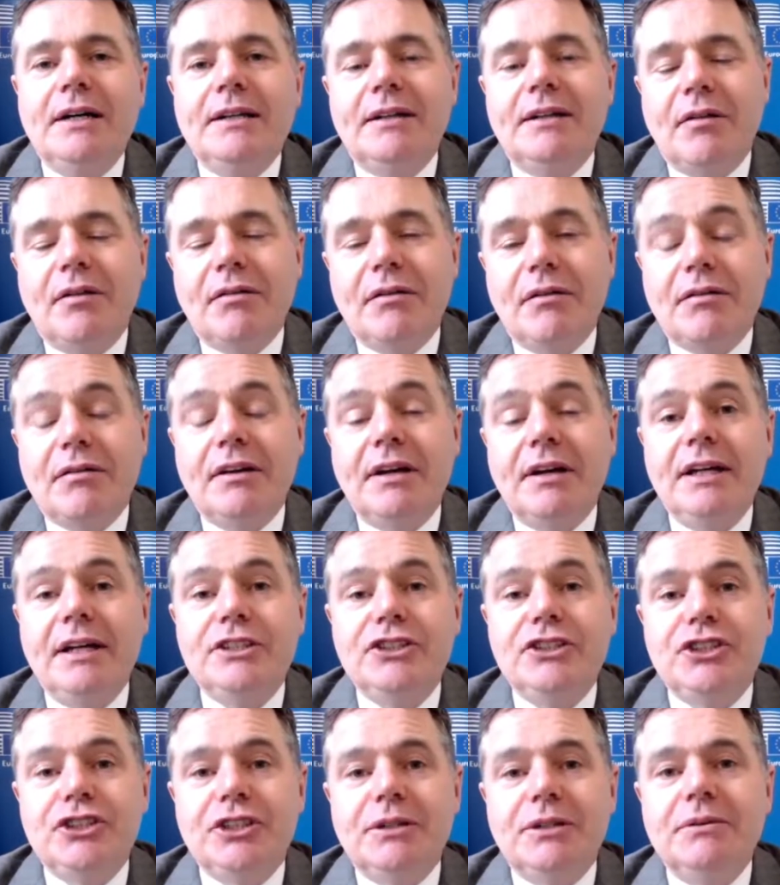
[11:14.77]
This is an
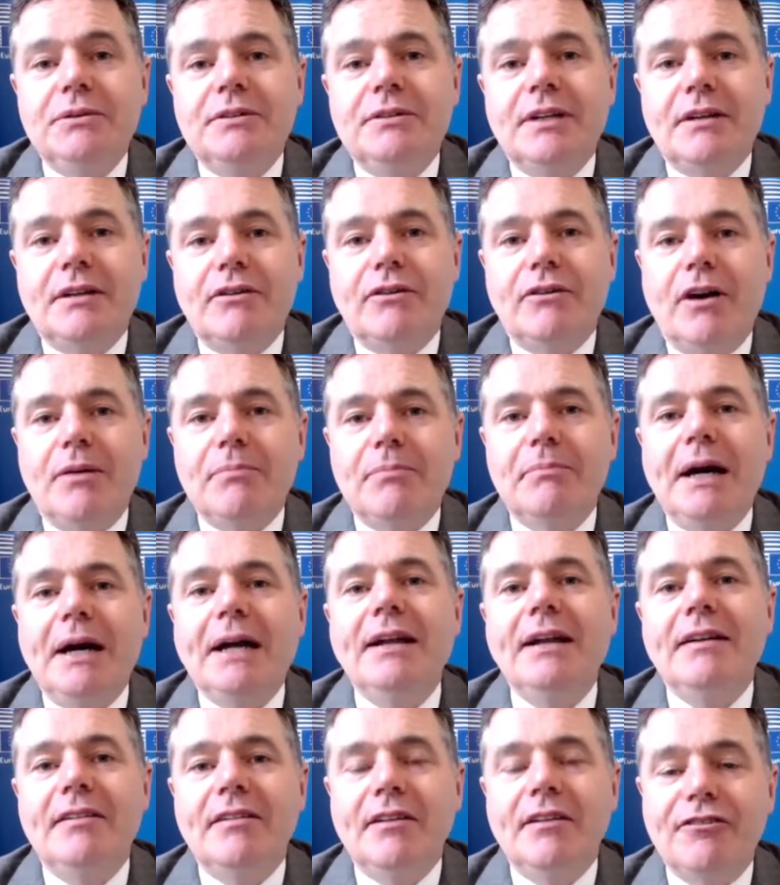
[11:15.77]
issue that there are
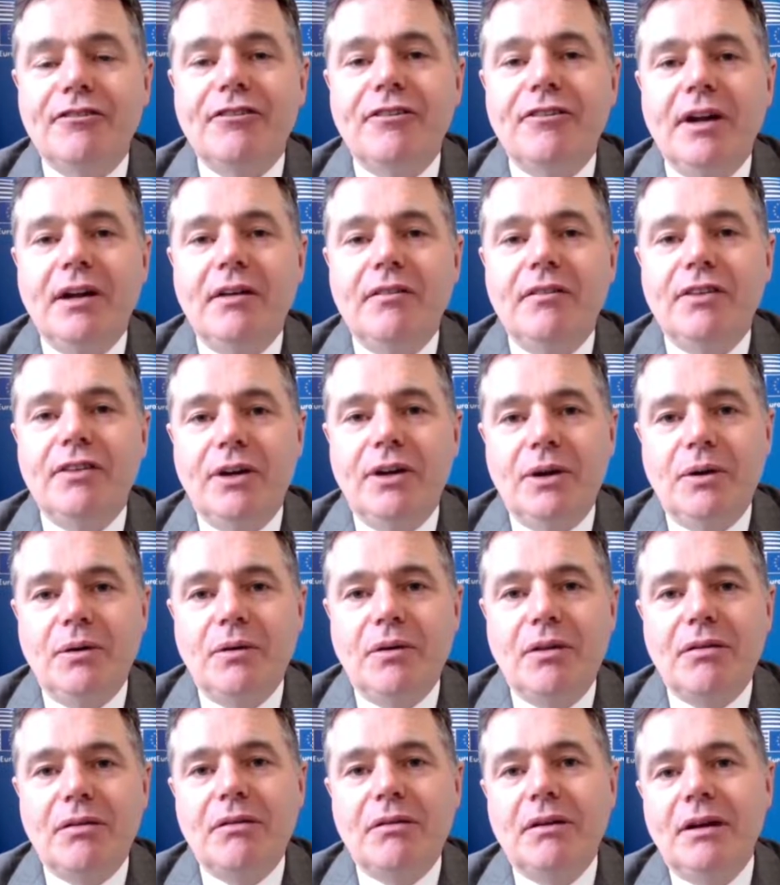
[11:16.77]
many differing
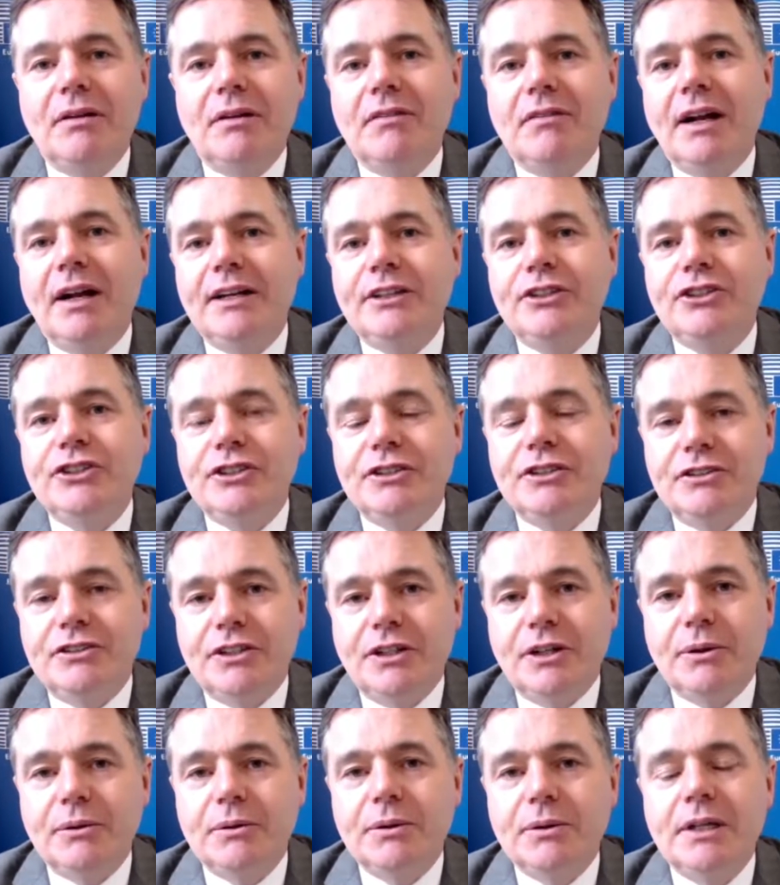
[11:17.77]
views in relation
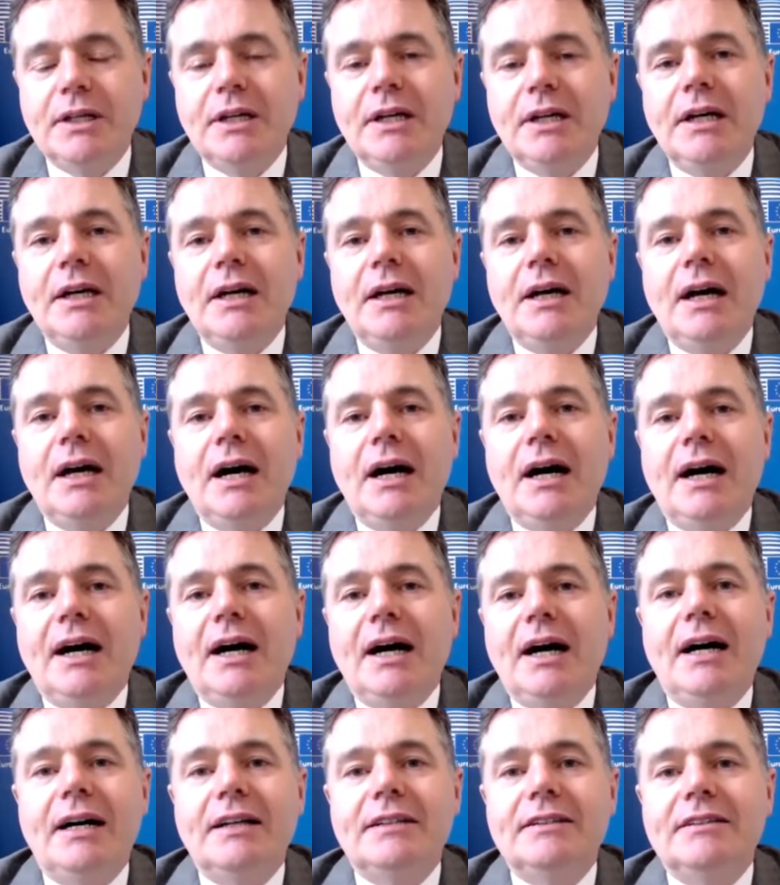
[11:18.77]
to.
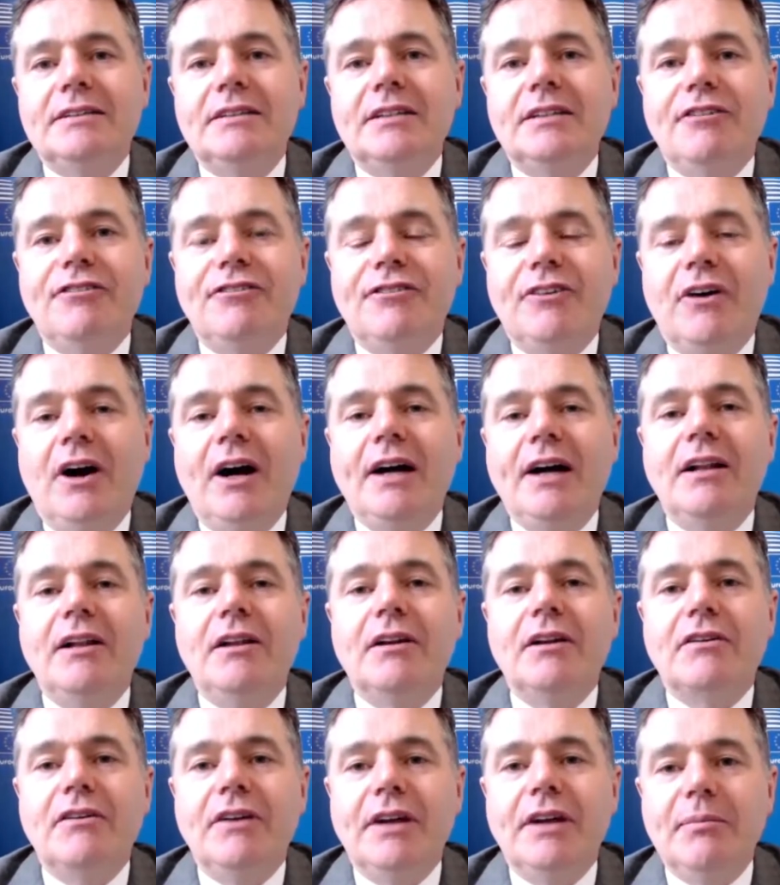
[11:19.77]
And the
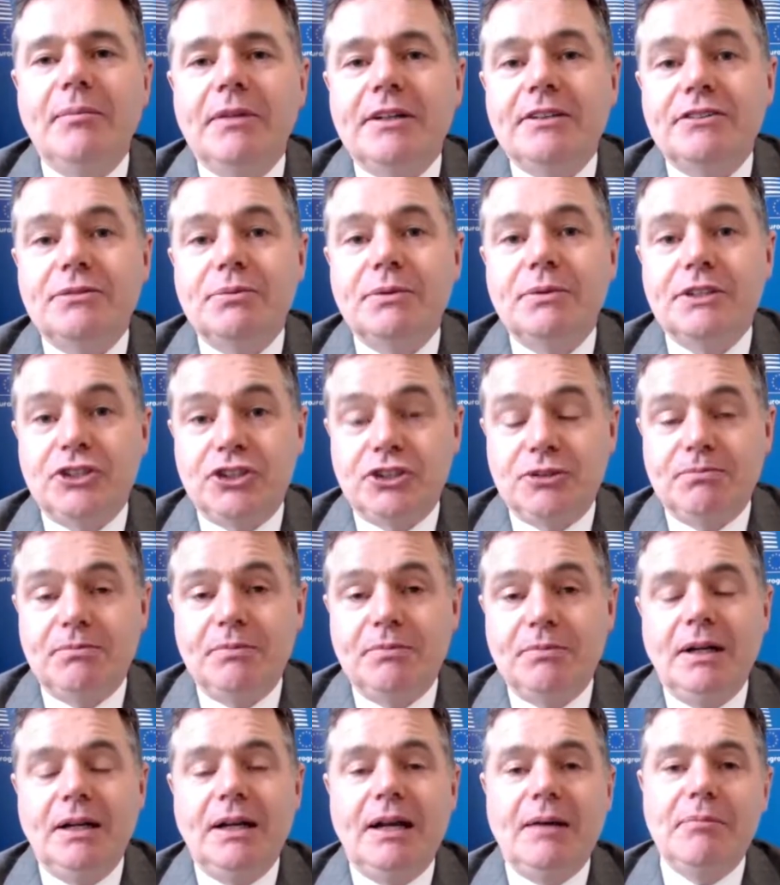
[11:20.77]
final agreement, which,
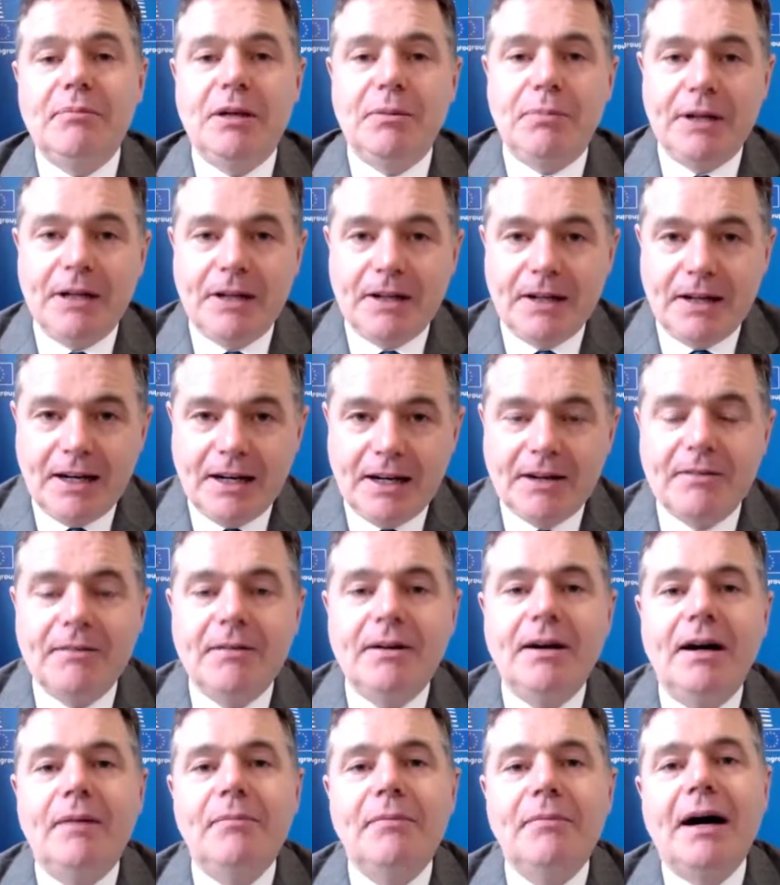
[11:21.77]
let me be
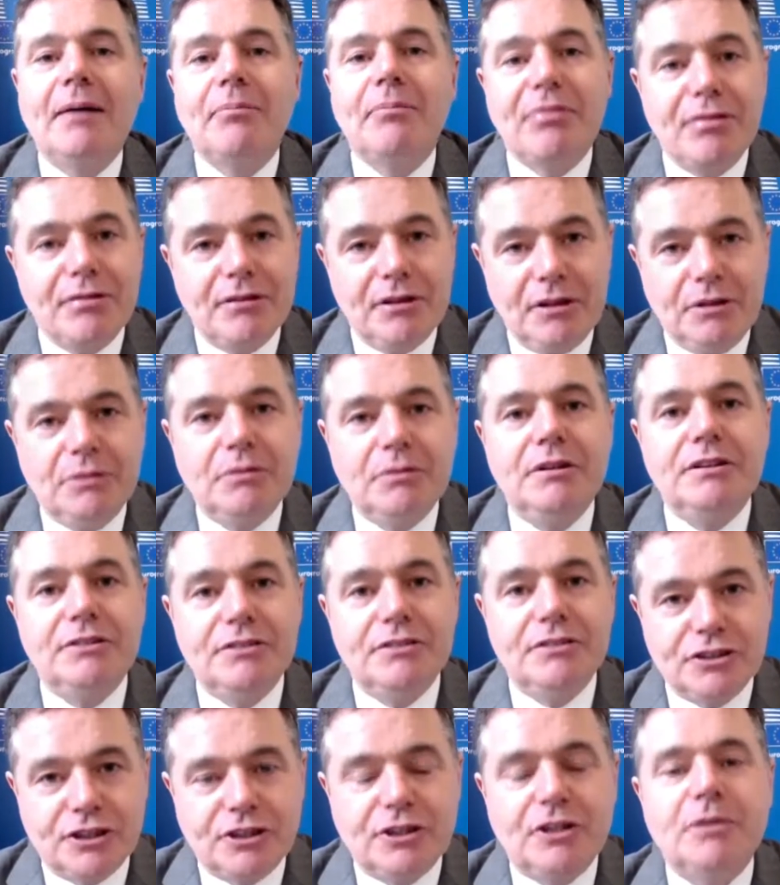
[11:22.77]
clear, I'm absolutely
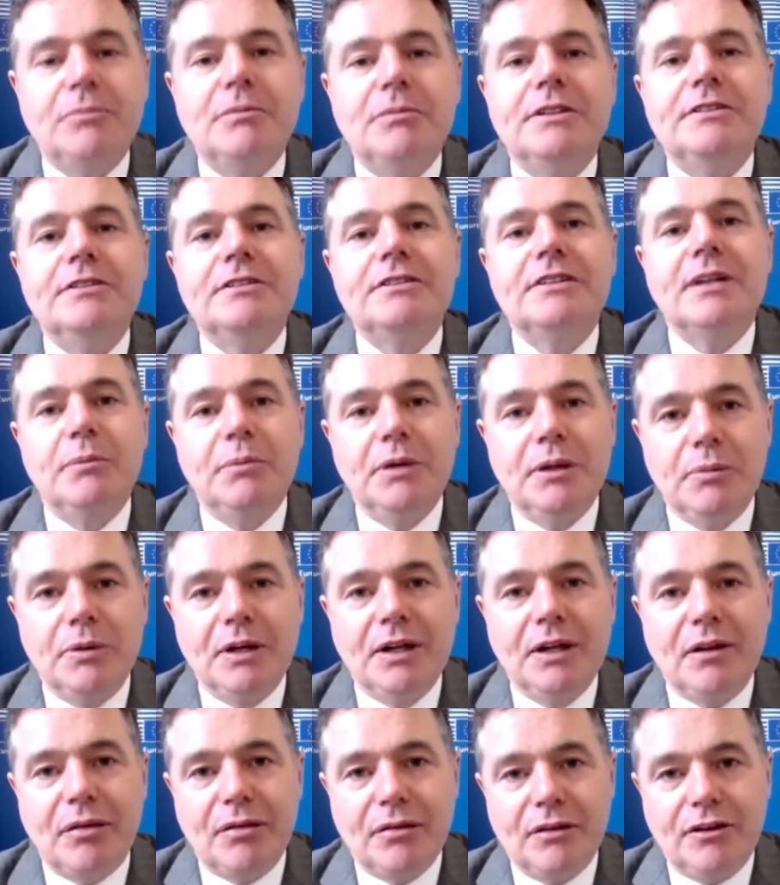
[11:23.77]
determined that we
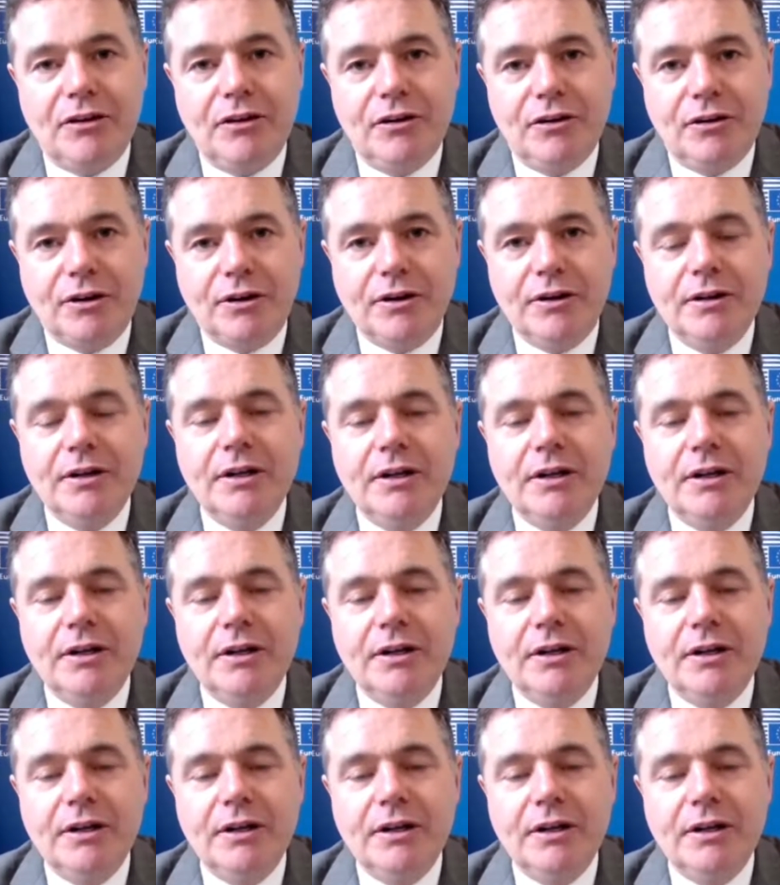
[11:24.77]
will secure.